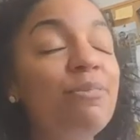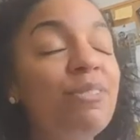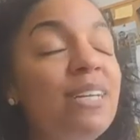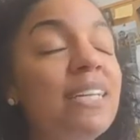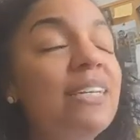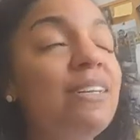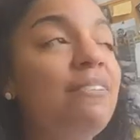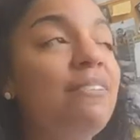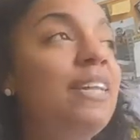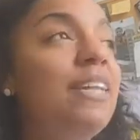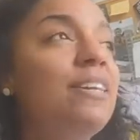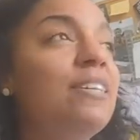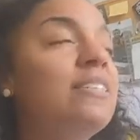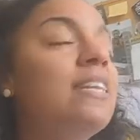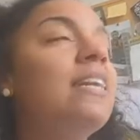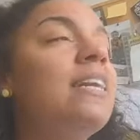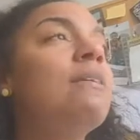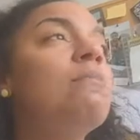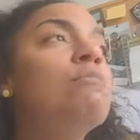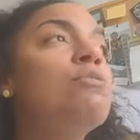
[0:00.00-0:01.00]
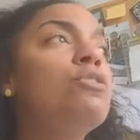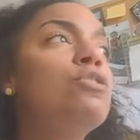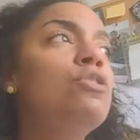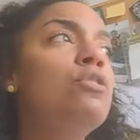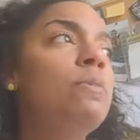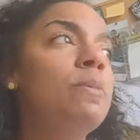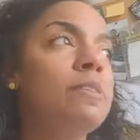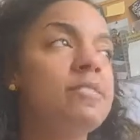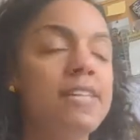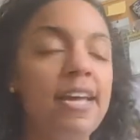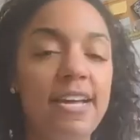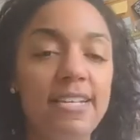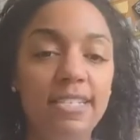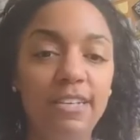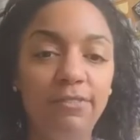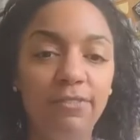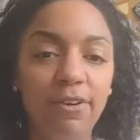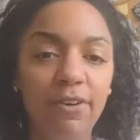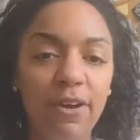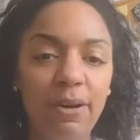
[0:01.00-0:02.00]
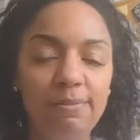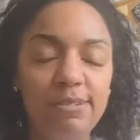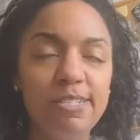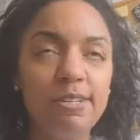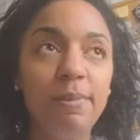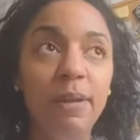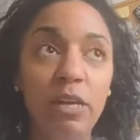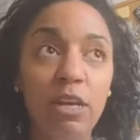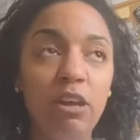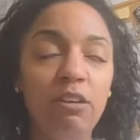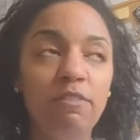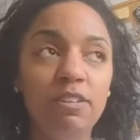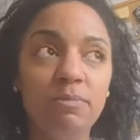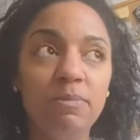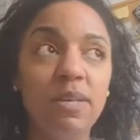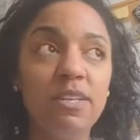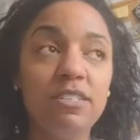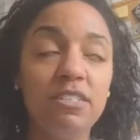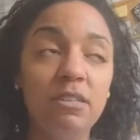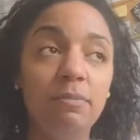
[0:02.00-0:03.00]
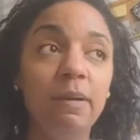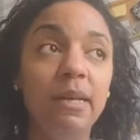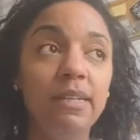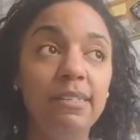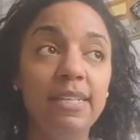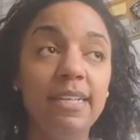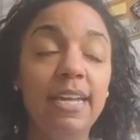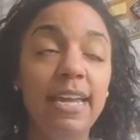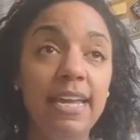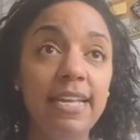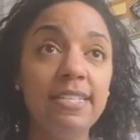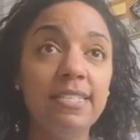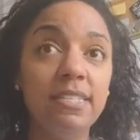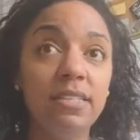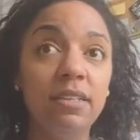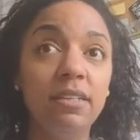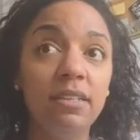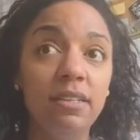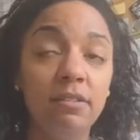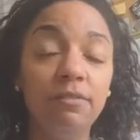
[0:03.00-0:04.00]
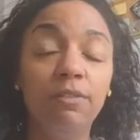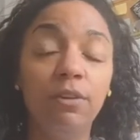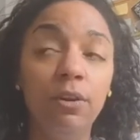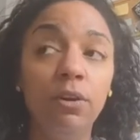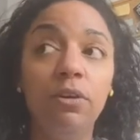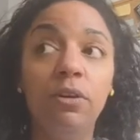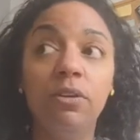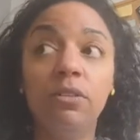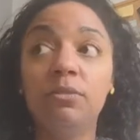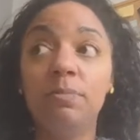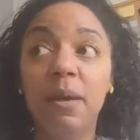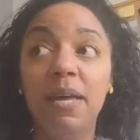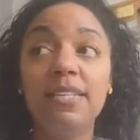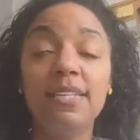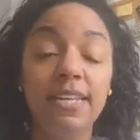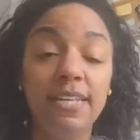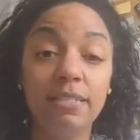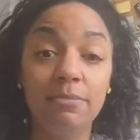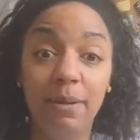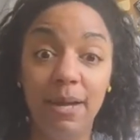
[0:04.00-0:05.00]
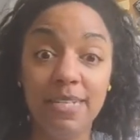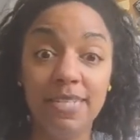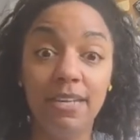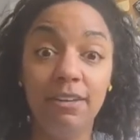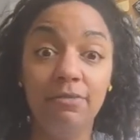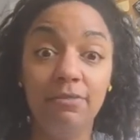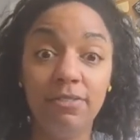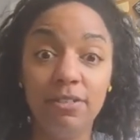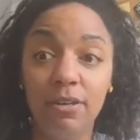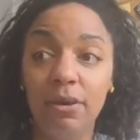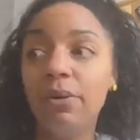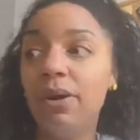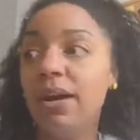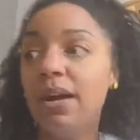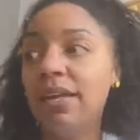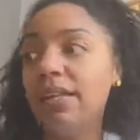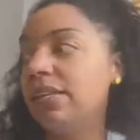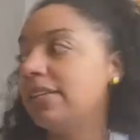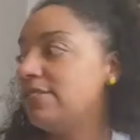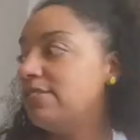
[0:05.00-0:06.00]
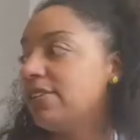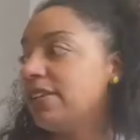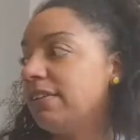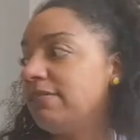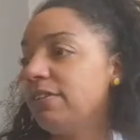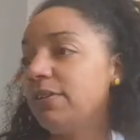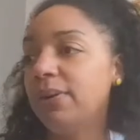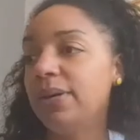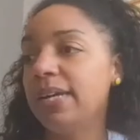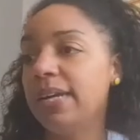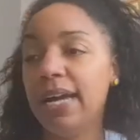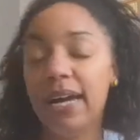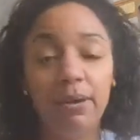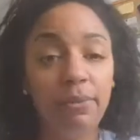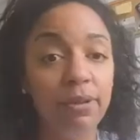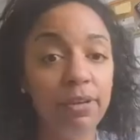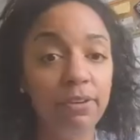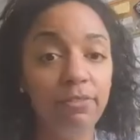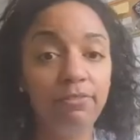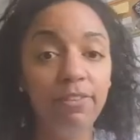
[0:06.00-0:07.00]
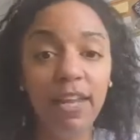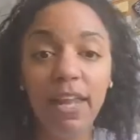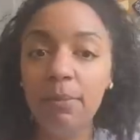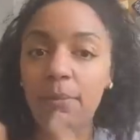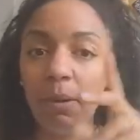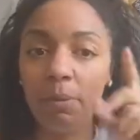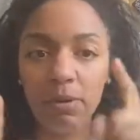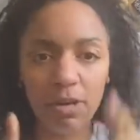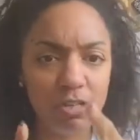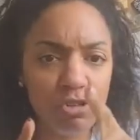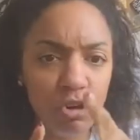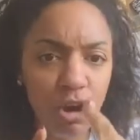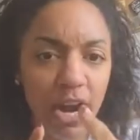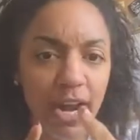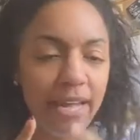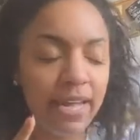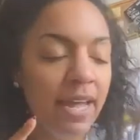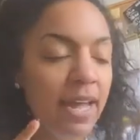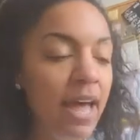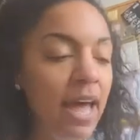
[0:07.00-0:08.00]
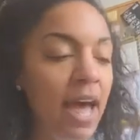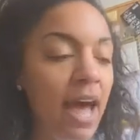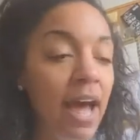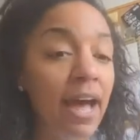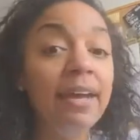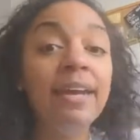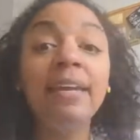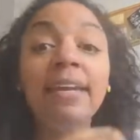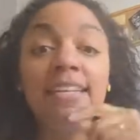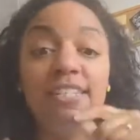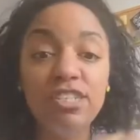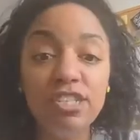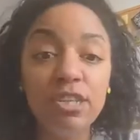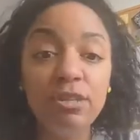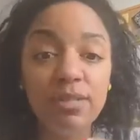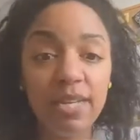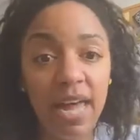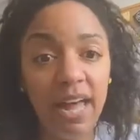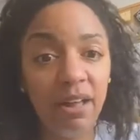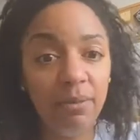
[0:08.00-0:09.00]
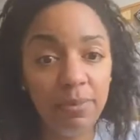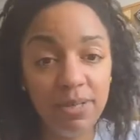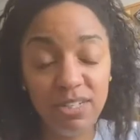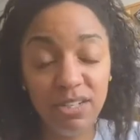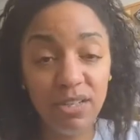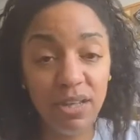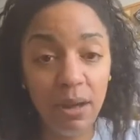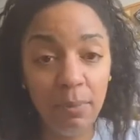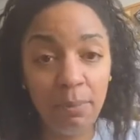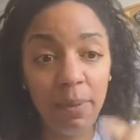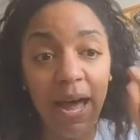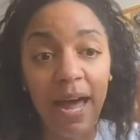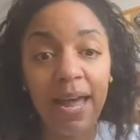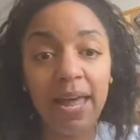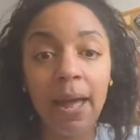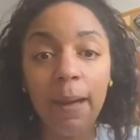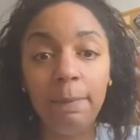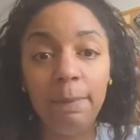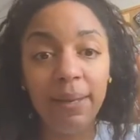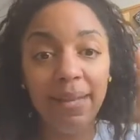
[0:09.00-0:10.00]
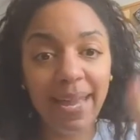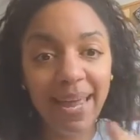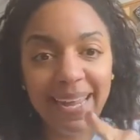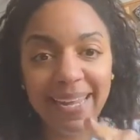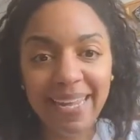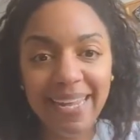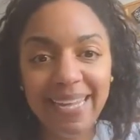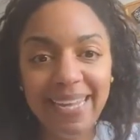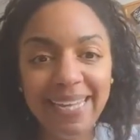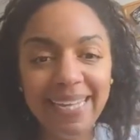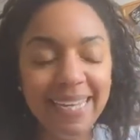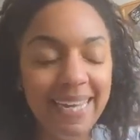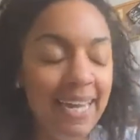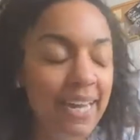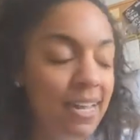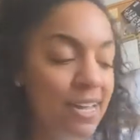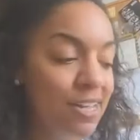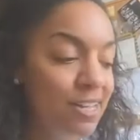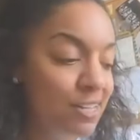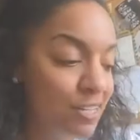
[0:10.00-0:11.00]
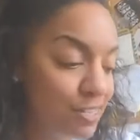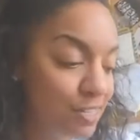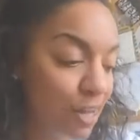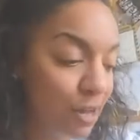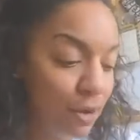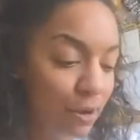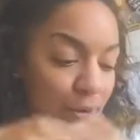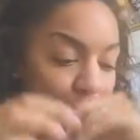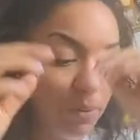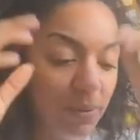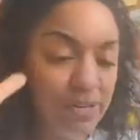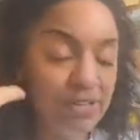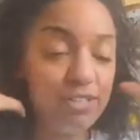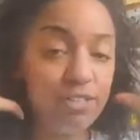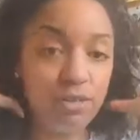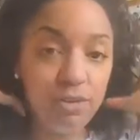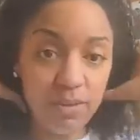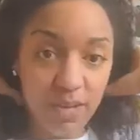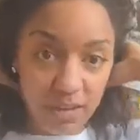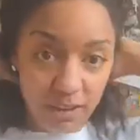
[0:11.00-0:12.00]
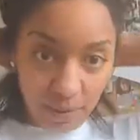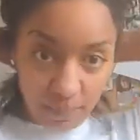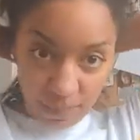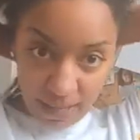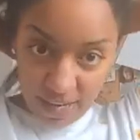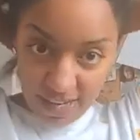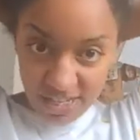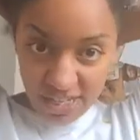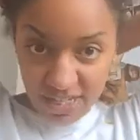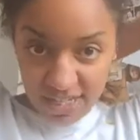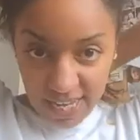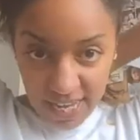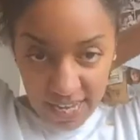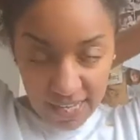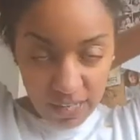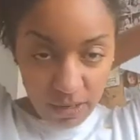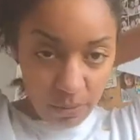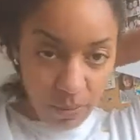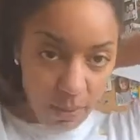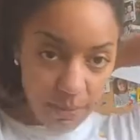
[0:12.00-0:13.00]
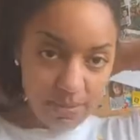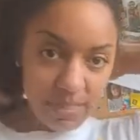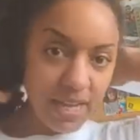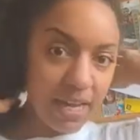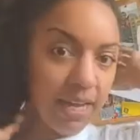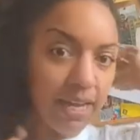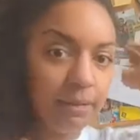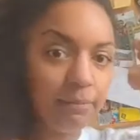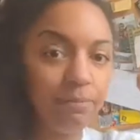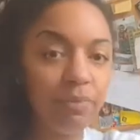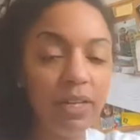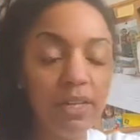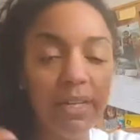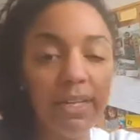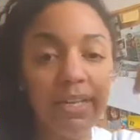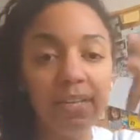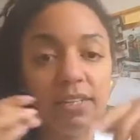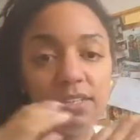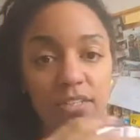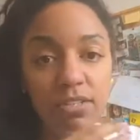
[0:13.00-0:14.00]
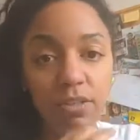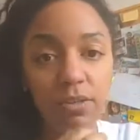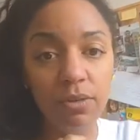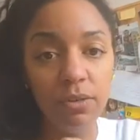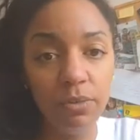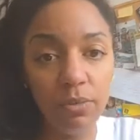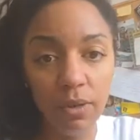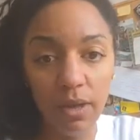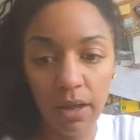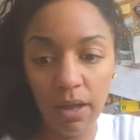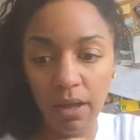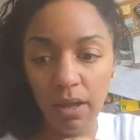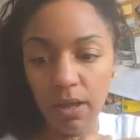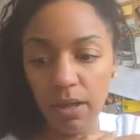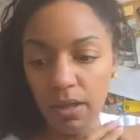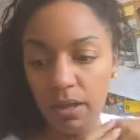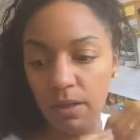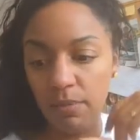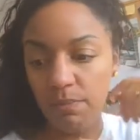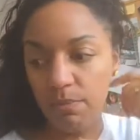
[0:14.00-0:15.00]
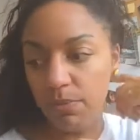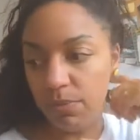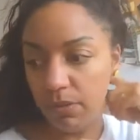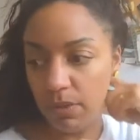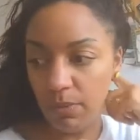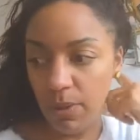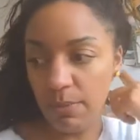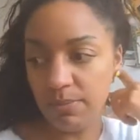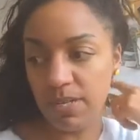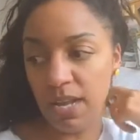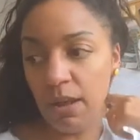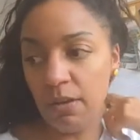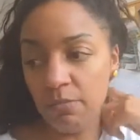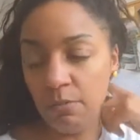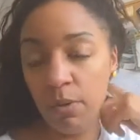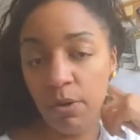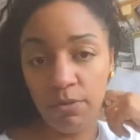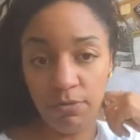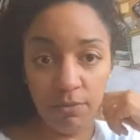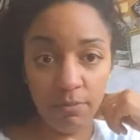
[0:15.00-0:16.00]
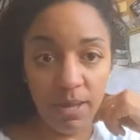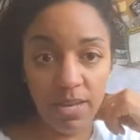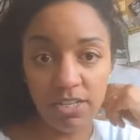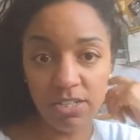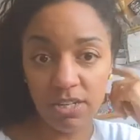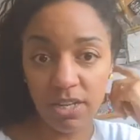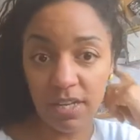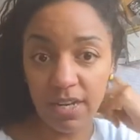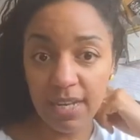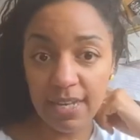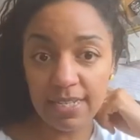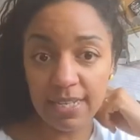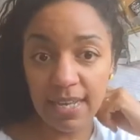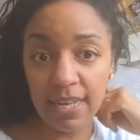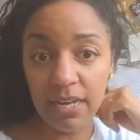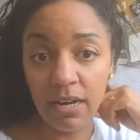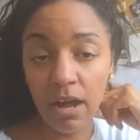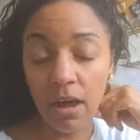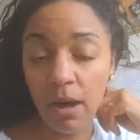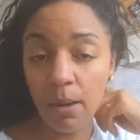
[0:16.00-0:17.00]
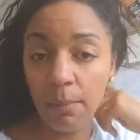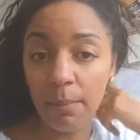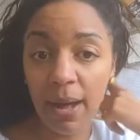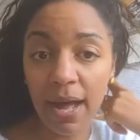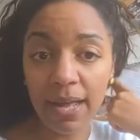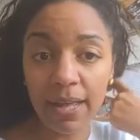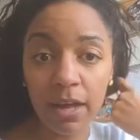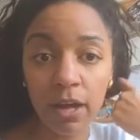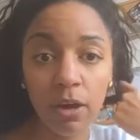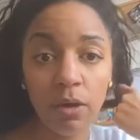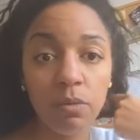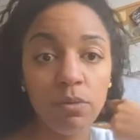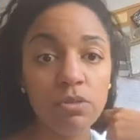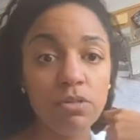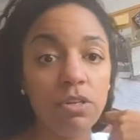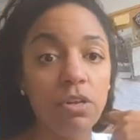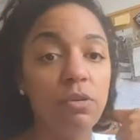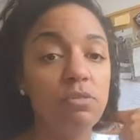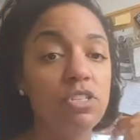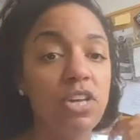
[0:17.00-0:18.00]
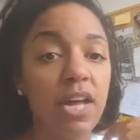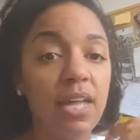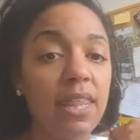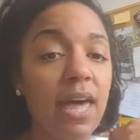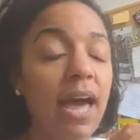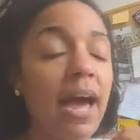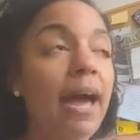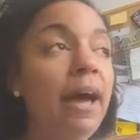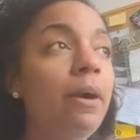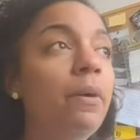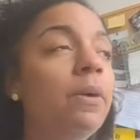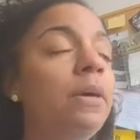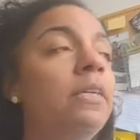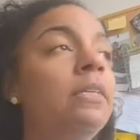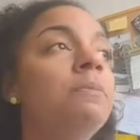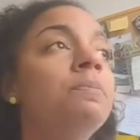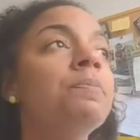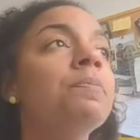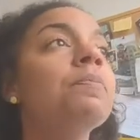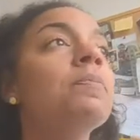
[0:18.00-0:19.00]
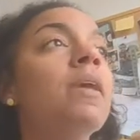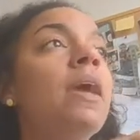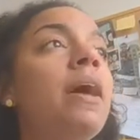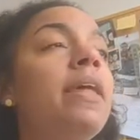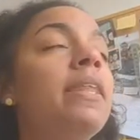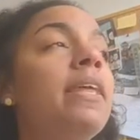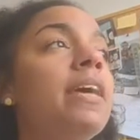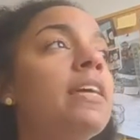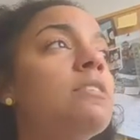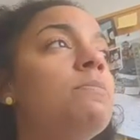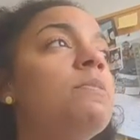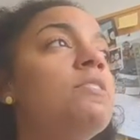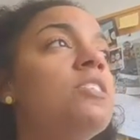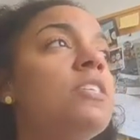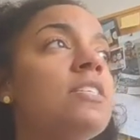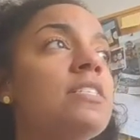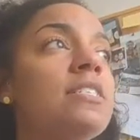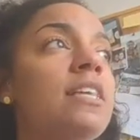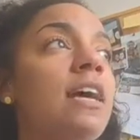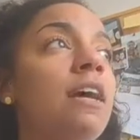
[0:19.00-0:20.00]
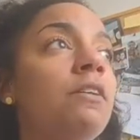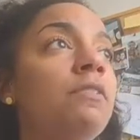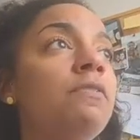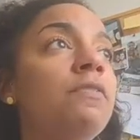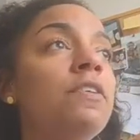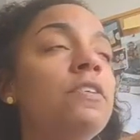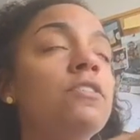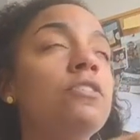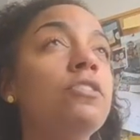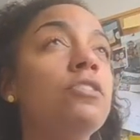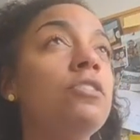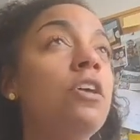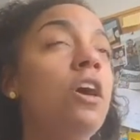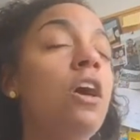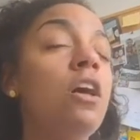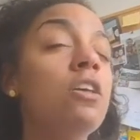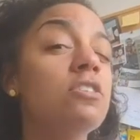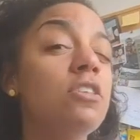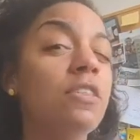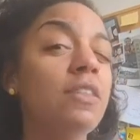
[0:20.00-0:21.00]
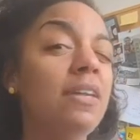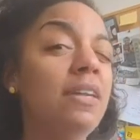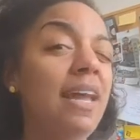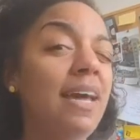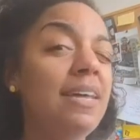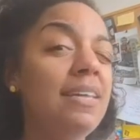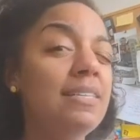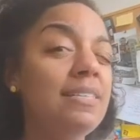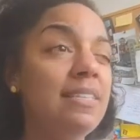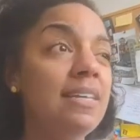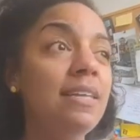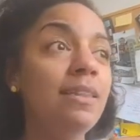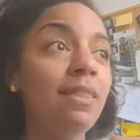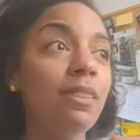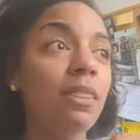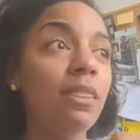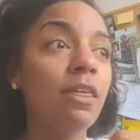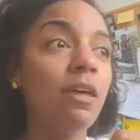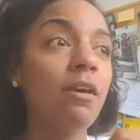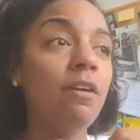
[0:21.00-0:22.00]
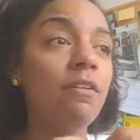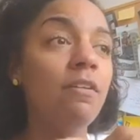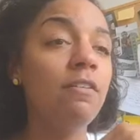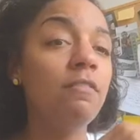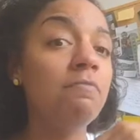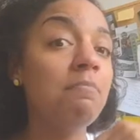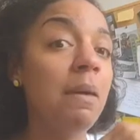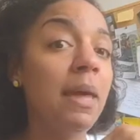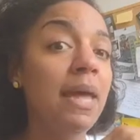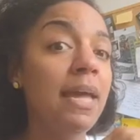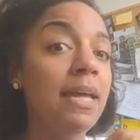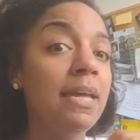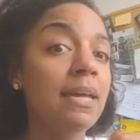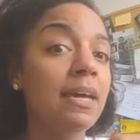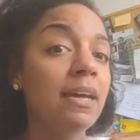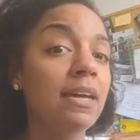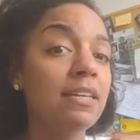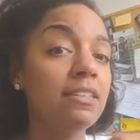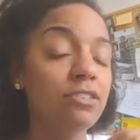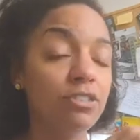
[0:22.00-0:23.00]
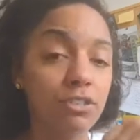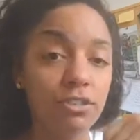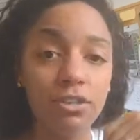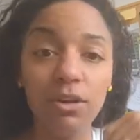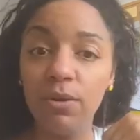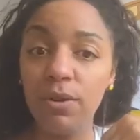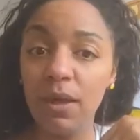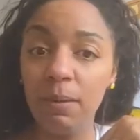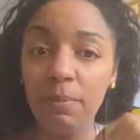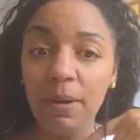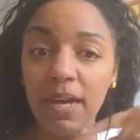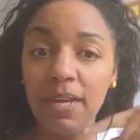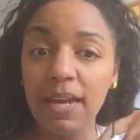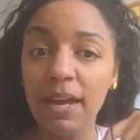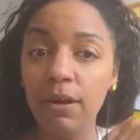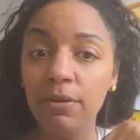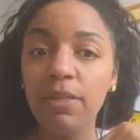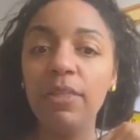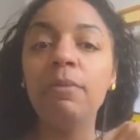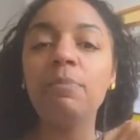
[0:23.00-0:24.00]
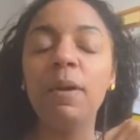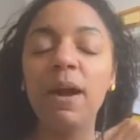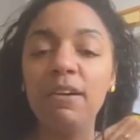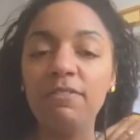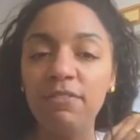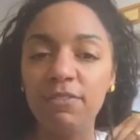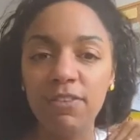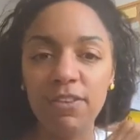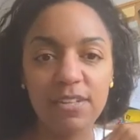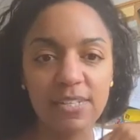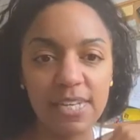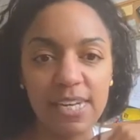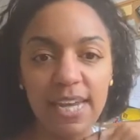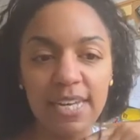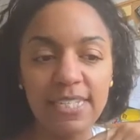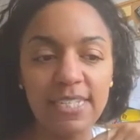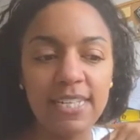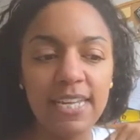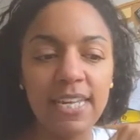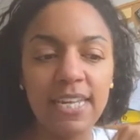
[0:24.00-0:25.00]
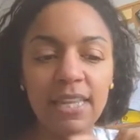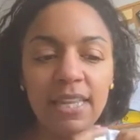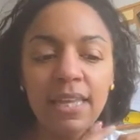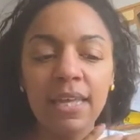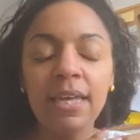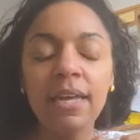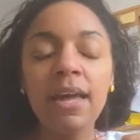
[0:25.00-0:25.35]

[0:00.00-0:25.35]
really, really good. And I'm super excited for it. I'm just a bit nervous because the floor space is massive, so I literally have no idea how we're gonna fill it, but I'm gonna try. And I need you to help me do that by applying. So do get your applications in. The link to the website for more information is in our bio, so go check that out. And the exhibition itself starts on the 19th of May. I should know that by now. I think the private view is the 19th,